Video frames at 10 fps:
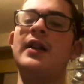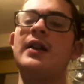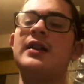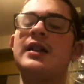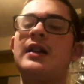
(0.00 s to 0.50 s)

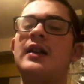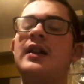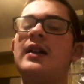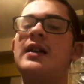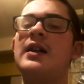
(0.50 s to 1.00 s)
he
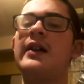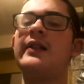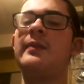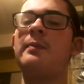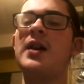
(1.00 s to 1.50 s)
has
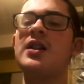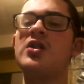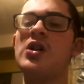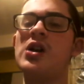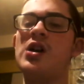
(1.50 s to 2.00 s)
a
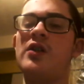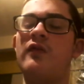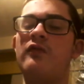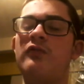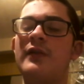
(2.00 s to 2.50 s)
picture
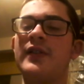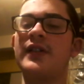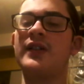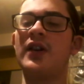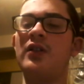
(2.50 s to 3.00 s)
of River
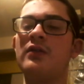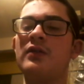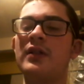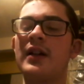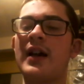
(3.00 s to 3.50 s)

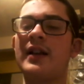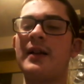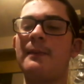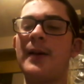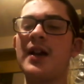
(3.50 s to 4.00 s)
Song and a
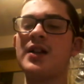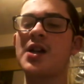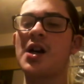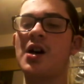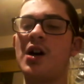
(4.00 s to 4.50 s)

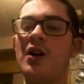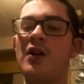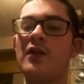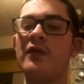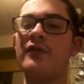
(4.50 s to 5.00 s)
picture
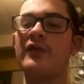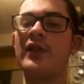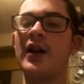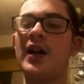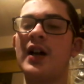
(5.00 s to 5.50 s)
of
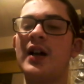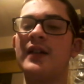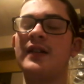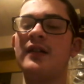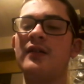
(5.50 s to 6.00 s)

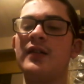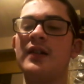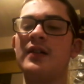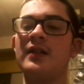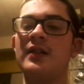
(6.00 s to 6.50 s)

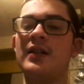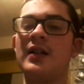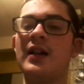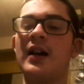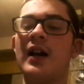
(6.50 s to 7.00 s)
Susan.
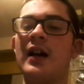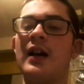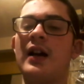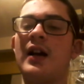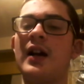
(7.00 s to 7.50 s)

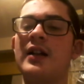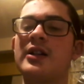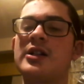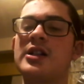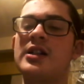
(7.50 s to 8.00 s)

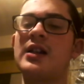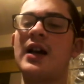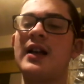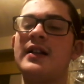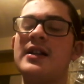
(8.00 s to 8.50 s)
And
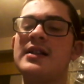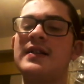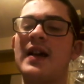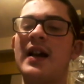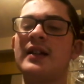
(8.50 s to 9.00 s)
he's
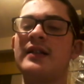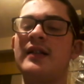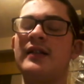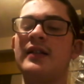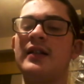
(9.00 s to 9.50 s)

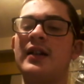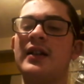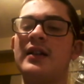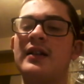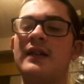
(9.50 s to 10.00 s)
acting like